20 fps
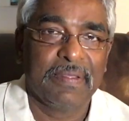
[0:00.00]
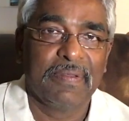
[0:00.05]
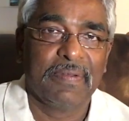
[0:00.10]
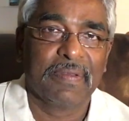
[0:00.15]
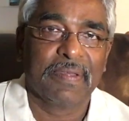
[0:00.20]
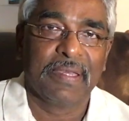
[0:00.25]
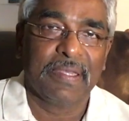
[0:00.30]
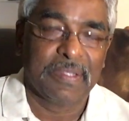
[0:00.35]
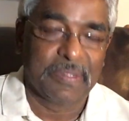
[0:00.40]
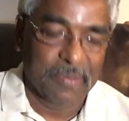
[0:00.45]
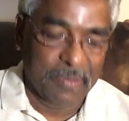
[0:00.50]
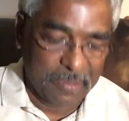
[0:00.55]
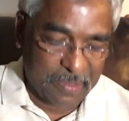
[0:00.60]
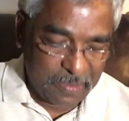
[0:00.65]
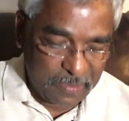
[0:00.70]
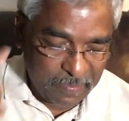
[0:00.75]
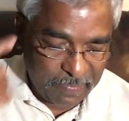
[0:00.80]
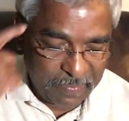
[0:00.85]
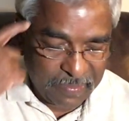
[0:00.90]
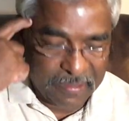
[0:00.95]
Okay, so it's
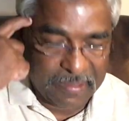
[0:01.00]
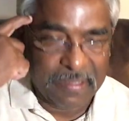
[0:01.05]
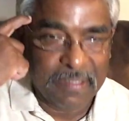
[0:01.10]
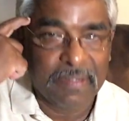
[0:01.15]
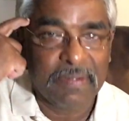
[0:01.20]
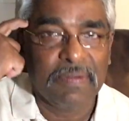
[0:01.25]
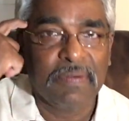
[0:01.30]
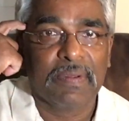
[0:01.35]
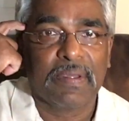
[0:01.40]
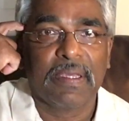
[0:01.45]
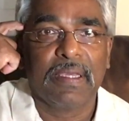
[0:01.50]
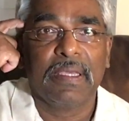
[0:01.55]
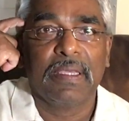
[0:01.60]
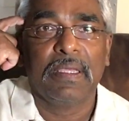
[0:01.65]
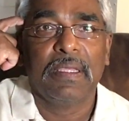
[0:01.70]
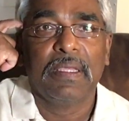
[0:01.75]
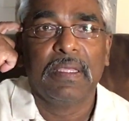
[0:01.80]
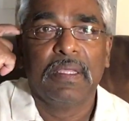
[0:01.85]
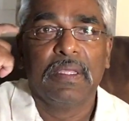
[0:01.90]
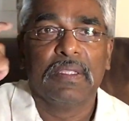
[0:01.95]
not worth it.
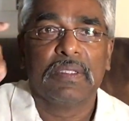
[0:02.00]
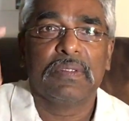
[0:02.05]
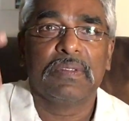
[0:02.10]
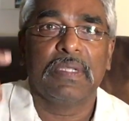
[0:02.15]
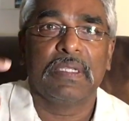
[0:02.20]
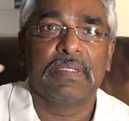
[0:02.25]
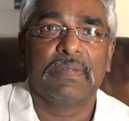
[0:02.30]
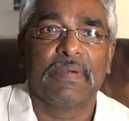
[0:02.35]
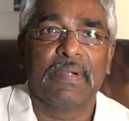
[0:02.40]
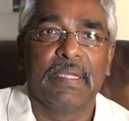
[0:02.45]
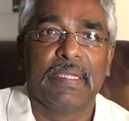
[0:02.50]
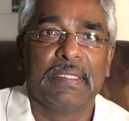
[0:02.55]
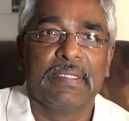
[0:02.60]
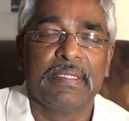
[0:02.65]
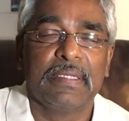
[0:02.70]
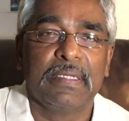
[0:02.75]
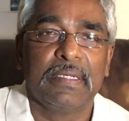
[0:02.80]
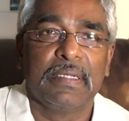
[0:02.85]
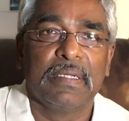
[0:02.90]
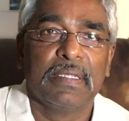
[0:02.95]
Okay, so that's what I
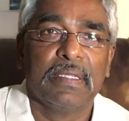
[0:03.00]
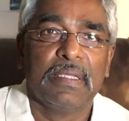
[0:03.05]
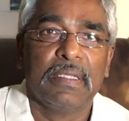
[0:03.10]
said.